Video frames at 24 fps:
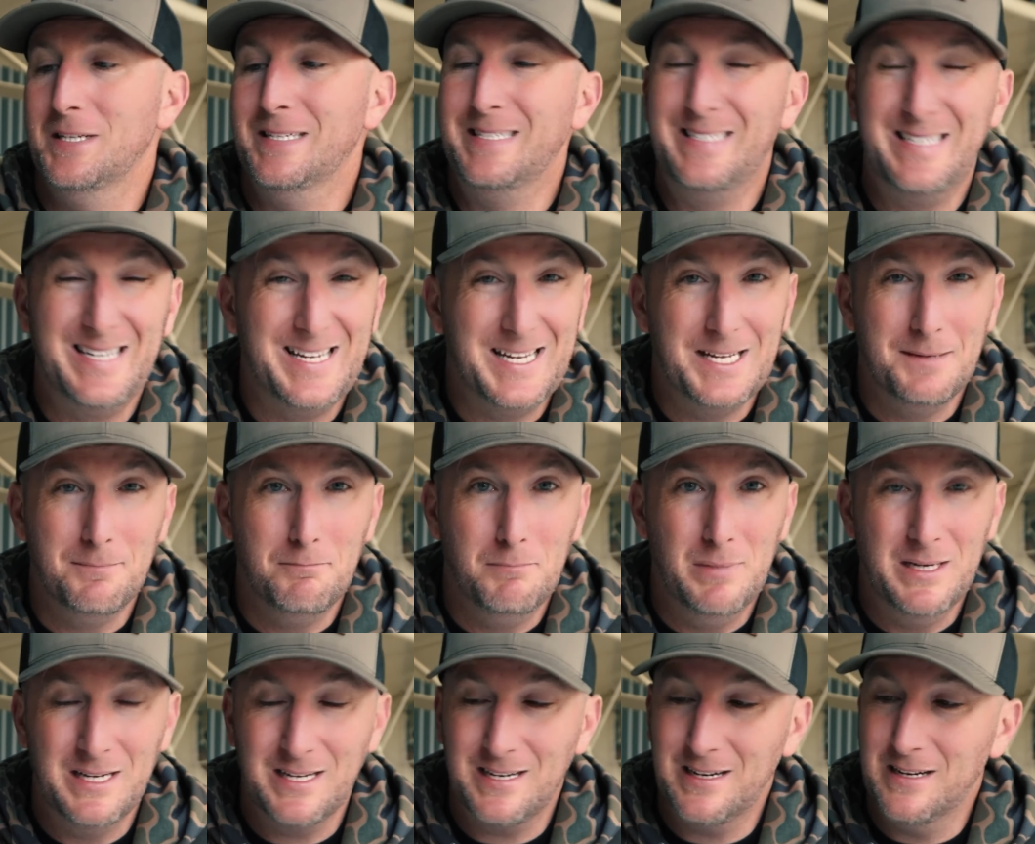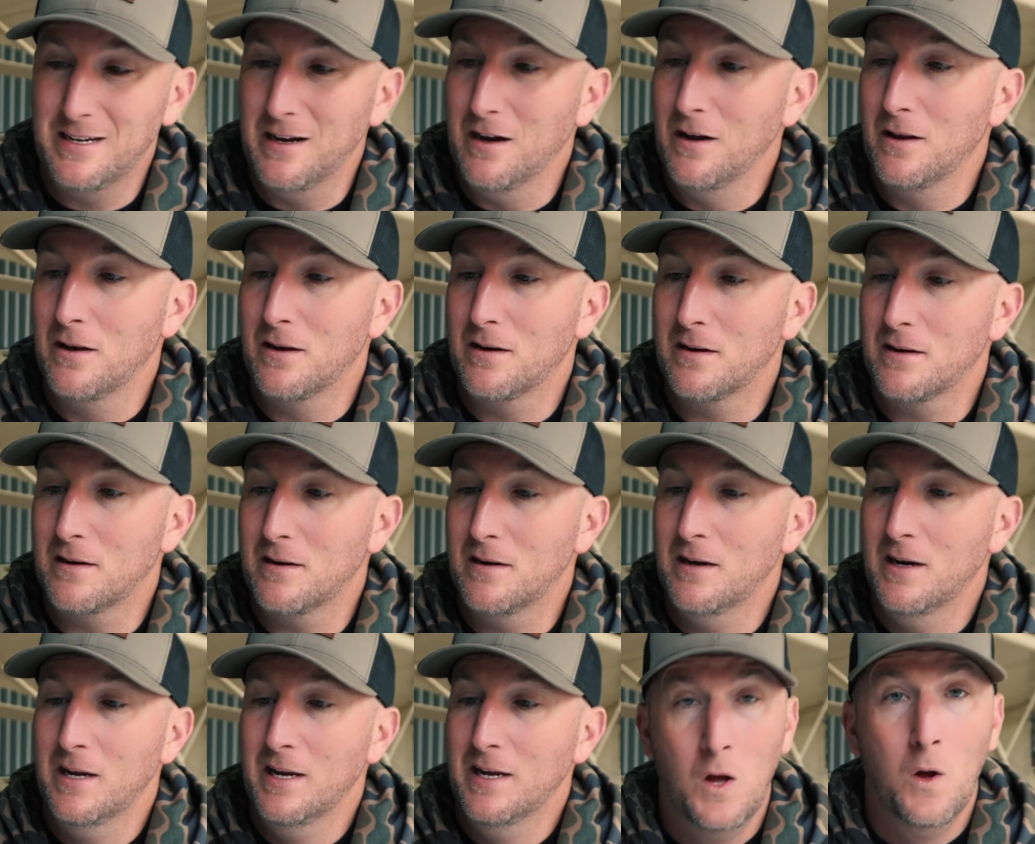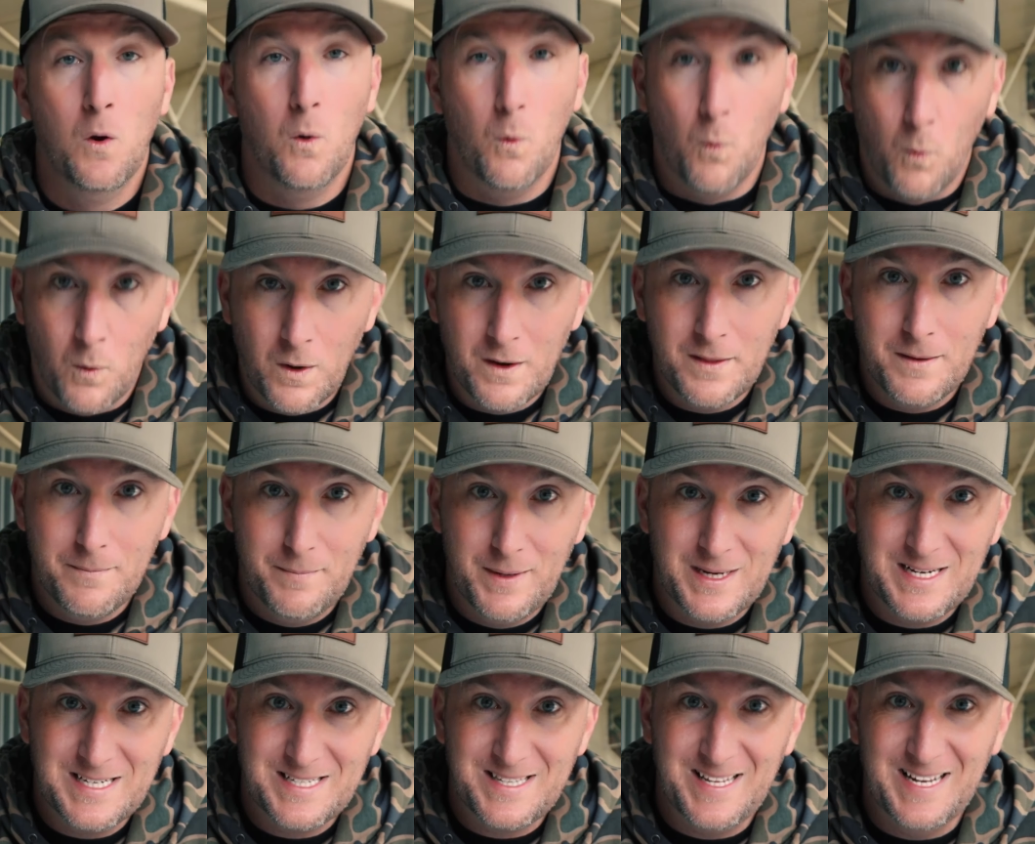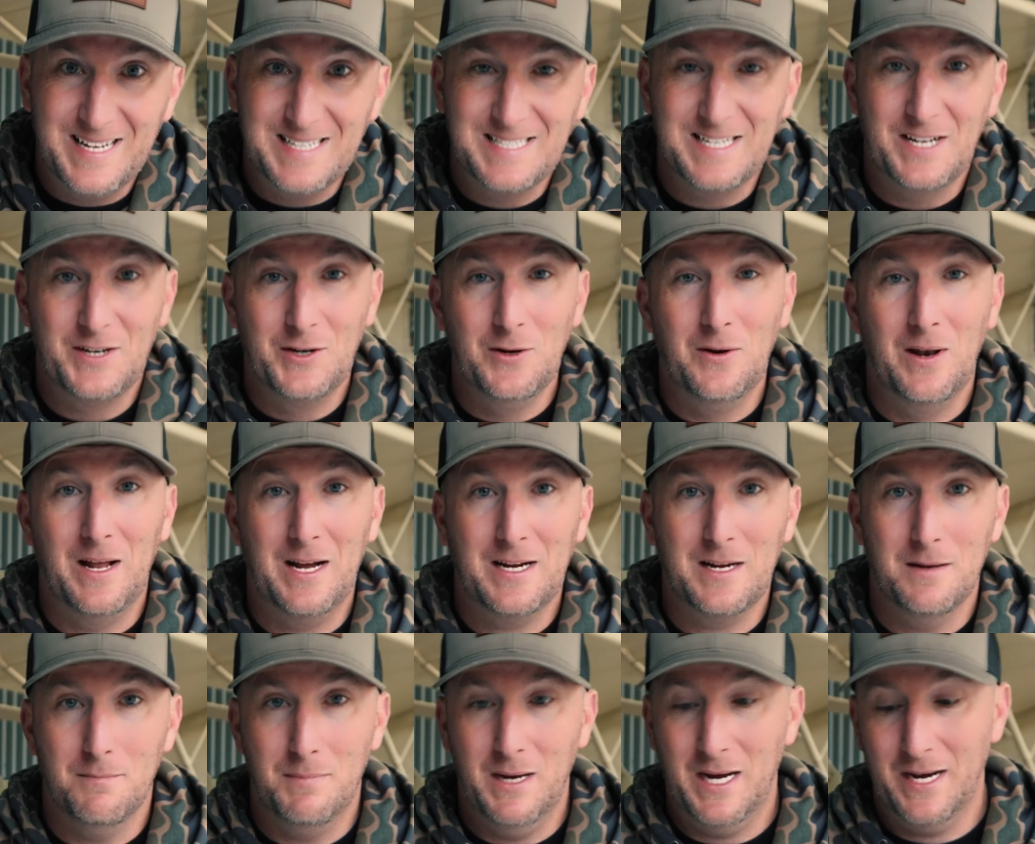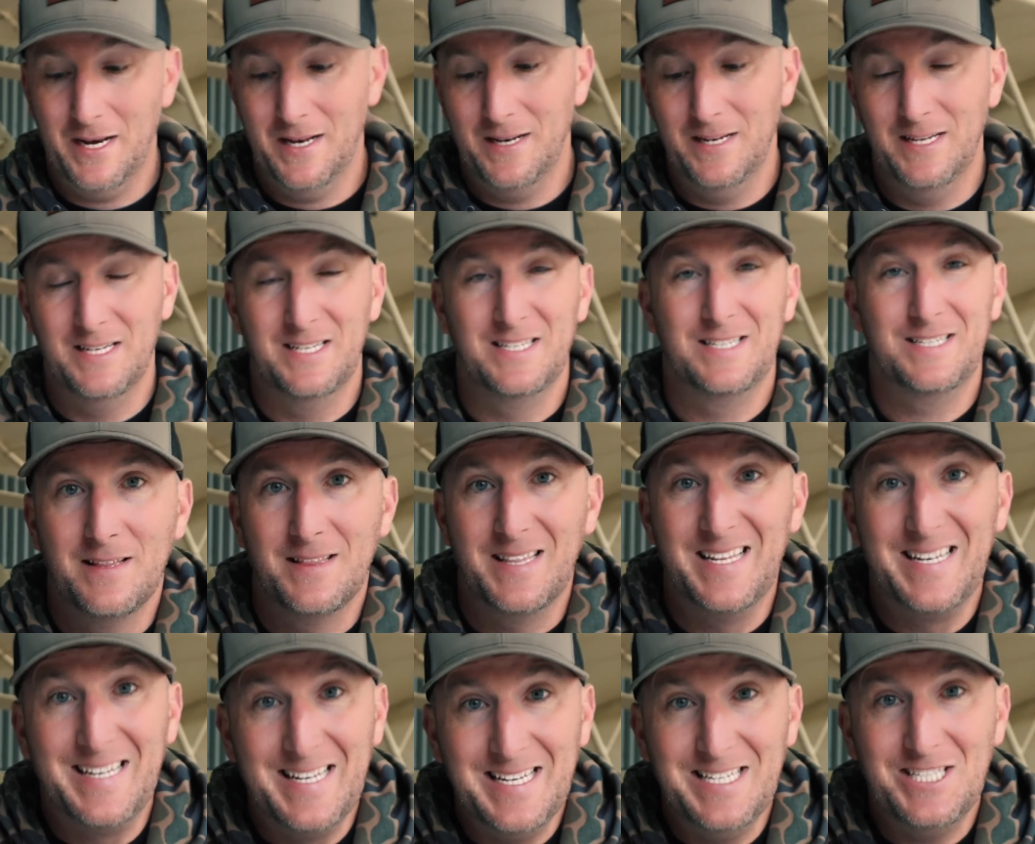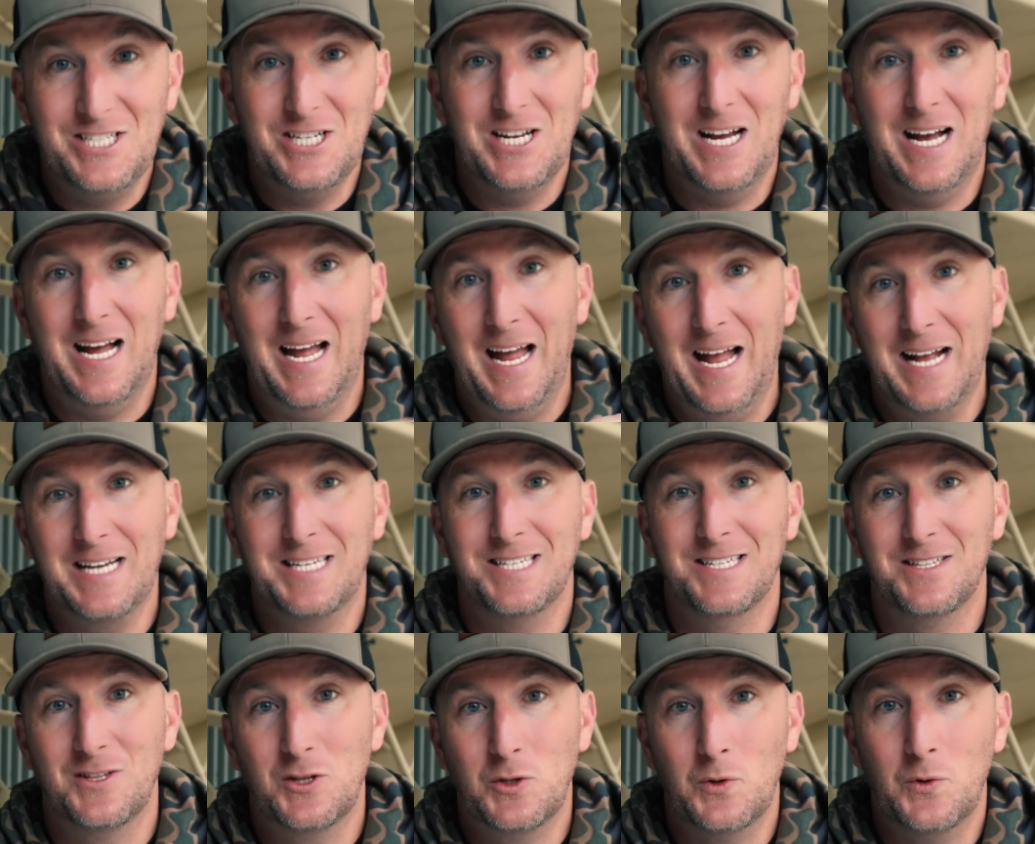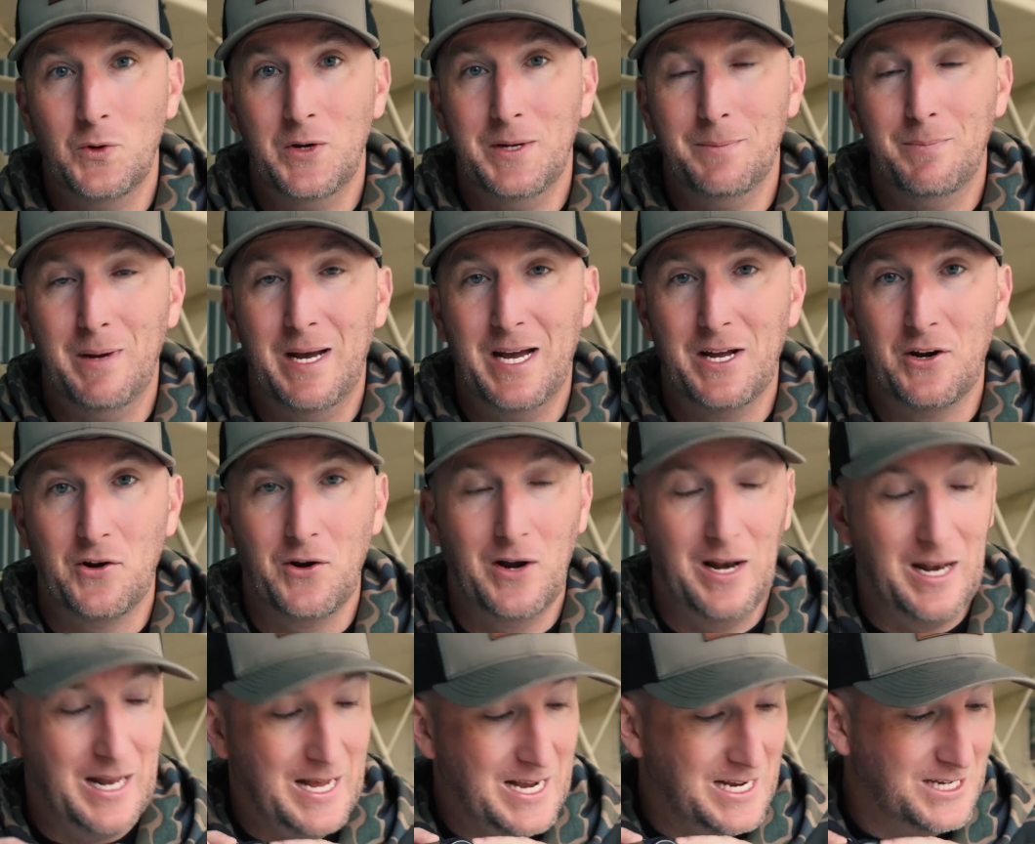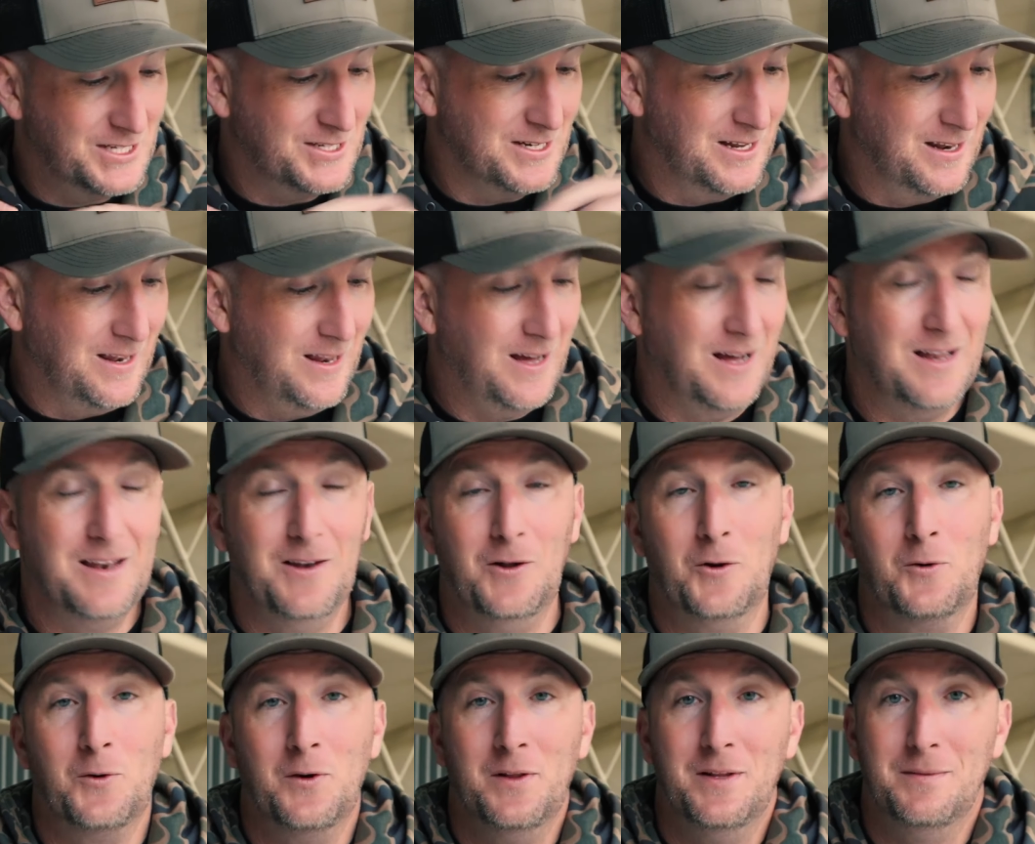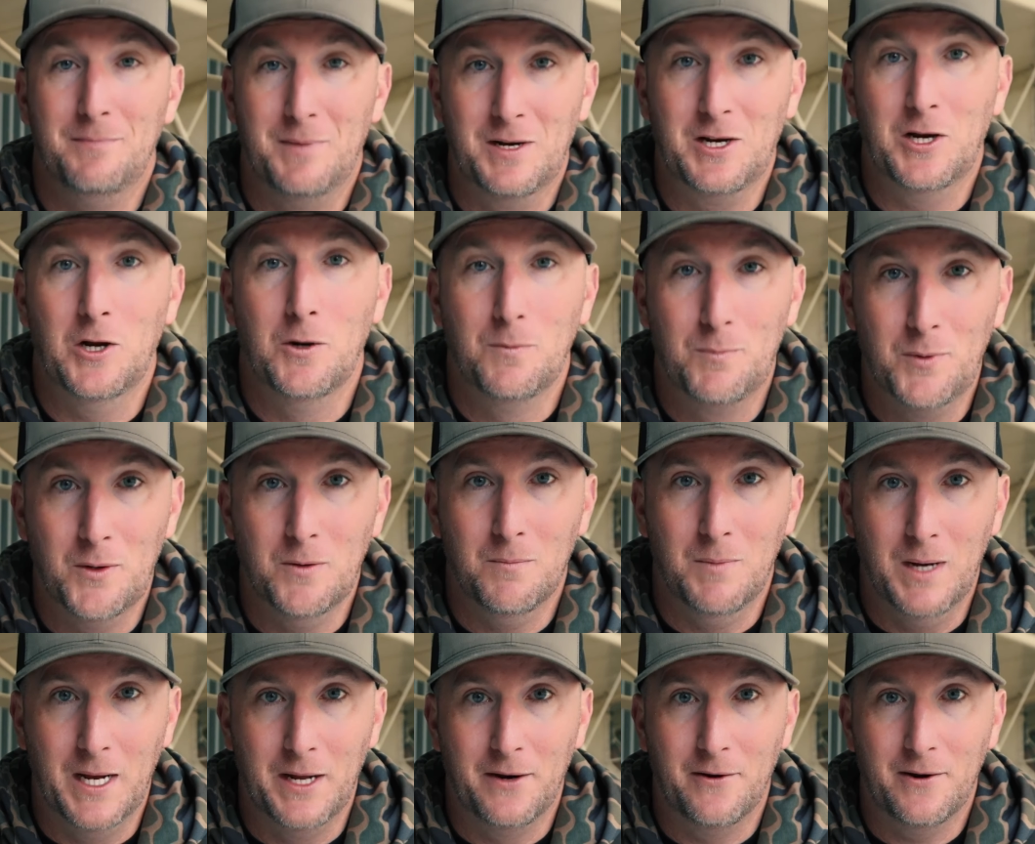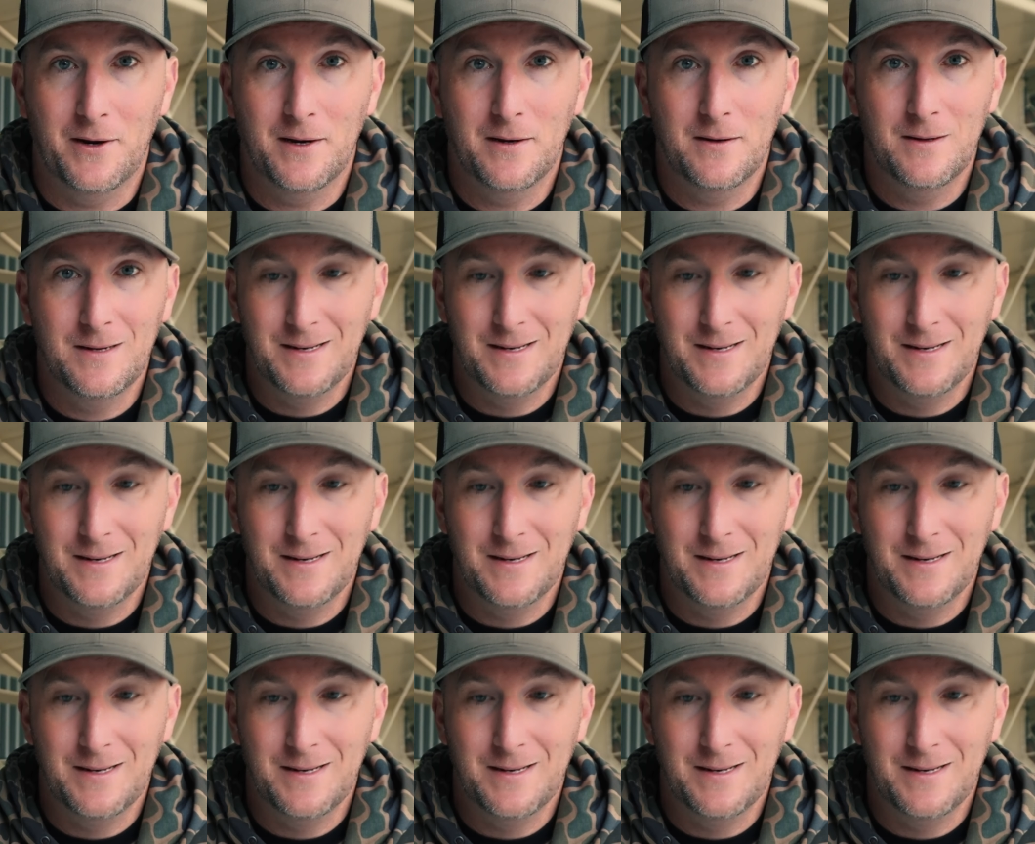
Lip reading: 10-bit color. One of the biggest things I do like about it is the DJI Action 3 battery lasts a lot longer than my GoPro battery.